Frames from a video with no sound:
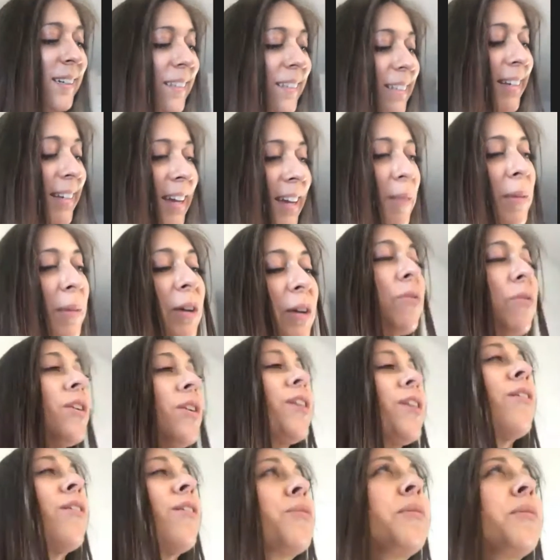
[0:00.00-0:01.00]
I'm like
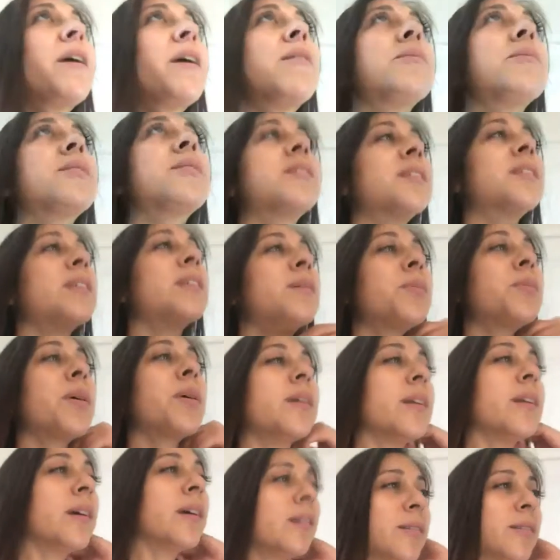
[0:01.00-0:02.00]
running on 3 hours of sleep
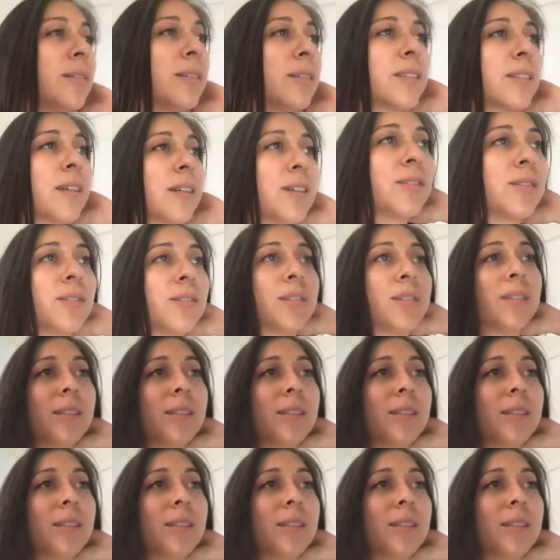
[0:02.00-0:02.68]
right now. So.